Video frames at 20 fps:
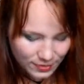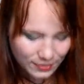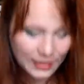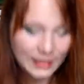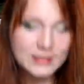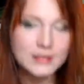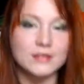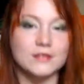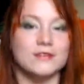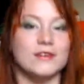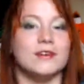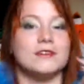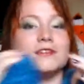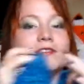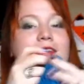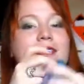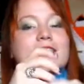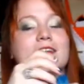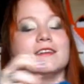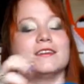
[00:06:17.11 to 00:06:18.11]
That's the wrong
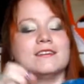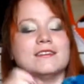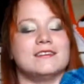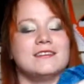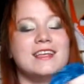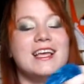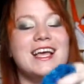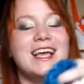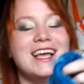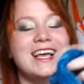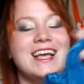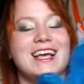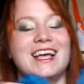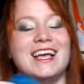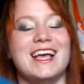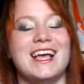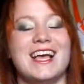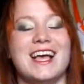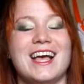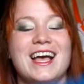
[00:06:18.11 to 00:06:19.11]
side.
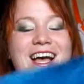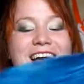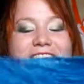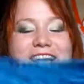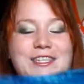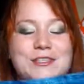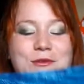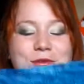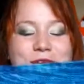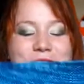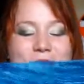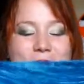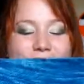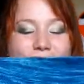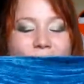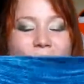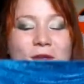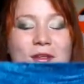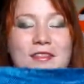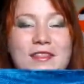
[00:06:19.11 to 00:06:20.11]
I tore the
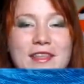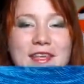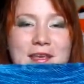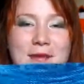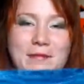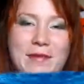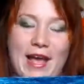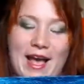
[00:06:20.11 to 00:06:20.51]
whole thing